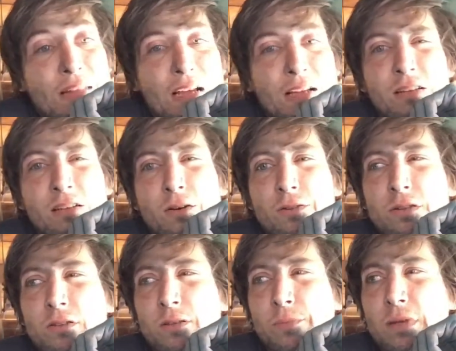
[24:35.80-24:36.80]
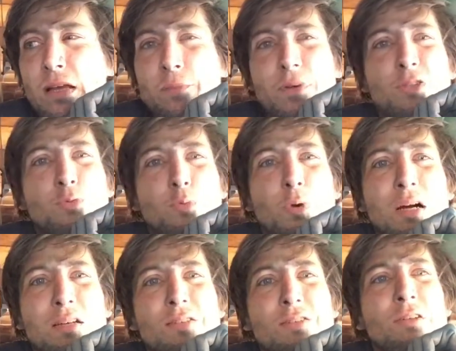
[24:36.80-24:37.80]
I didn't know that there'd be that much
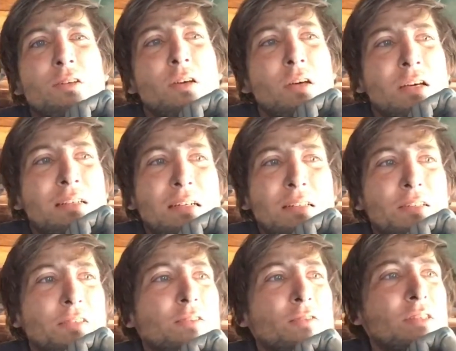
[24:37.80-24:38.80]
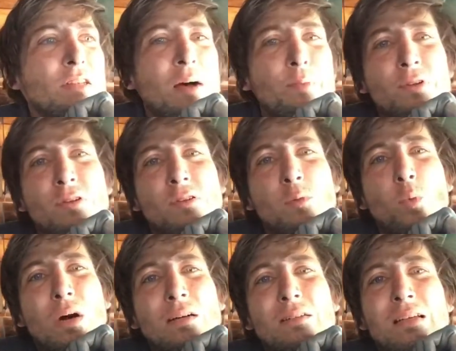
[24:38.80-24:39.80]
rust. I had to stop and do some
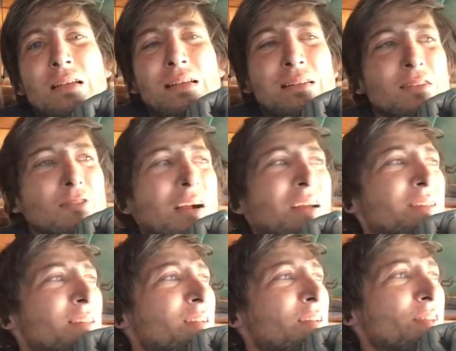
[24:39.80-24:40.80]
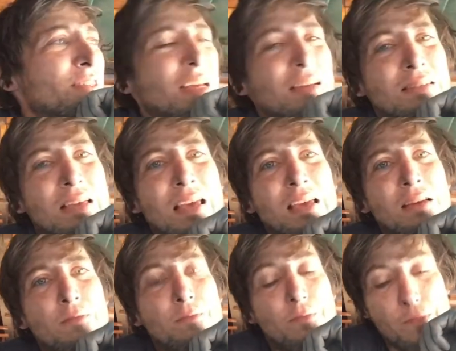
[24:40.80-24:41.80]
welding, grinding on the tailgate.